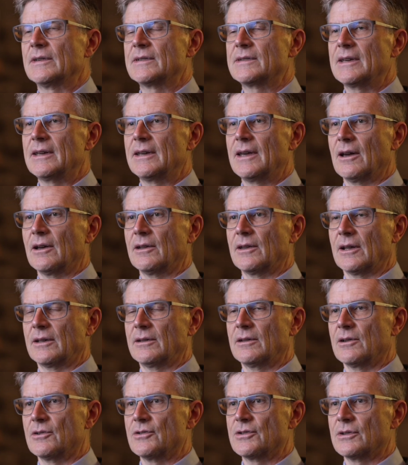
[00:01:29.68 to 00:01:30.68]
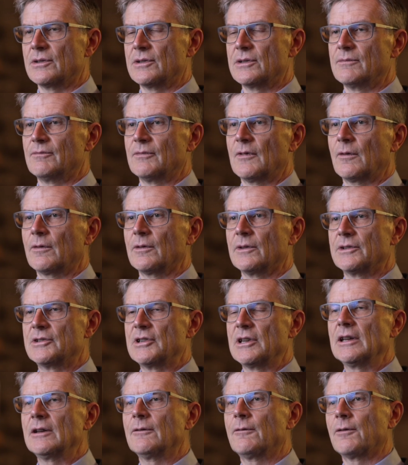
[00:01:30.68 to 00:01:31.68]
see that there's a
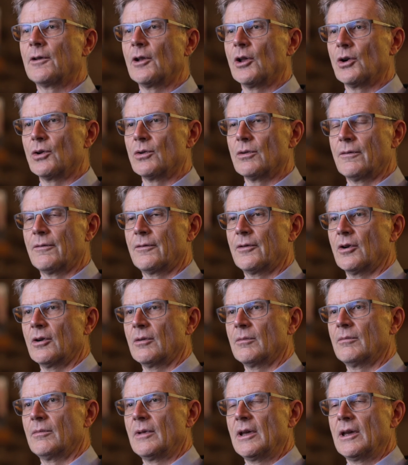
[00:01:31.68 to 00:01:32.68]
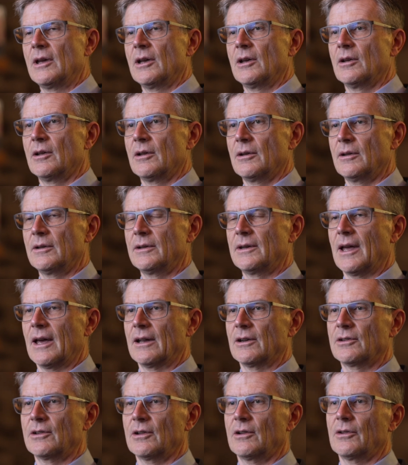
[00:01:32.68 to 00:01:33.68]
gene flow from
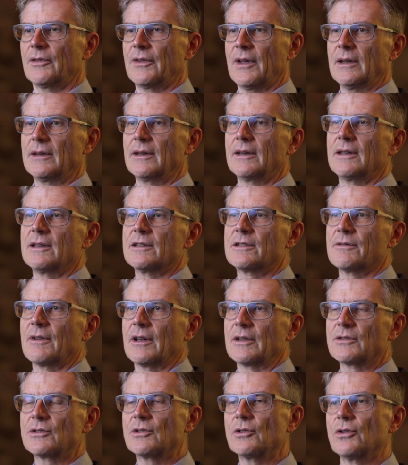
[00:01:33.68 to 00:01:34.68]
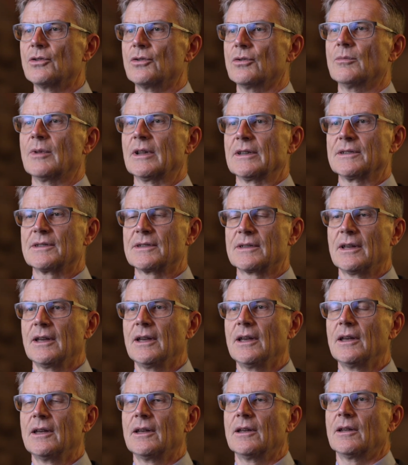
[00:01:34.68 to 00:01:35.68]
Neanderthals and Denisovans to humans.
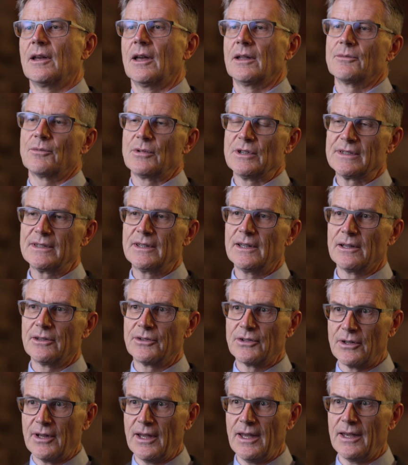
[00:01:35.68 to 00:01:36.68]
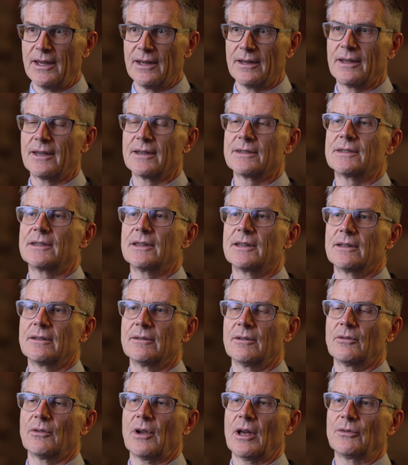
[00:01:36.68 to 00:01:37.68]
And we still today can see
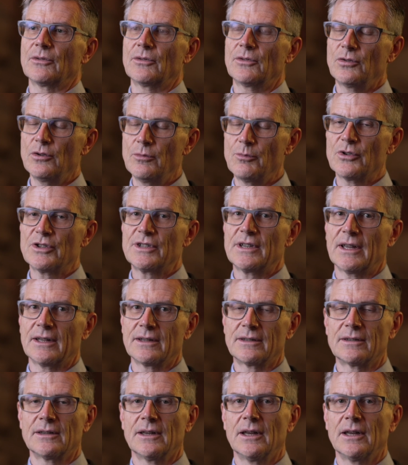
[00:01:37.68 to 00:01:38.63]
around 2%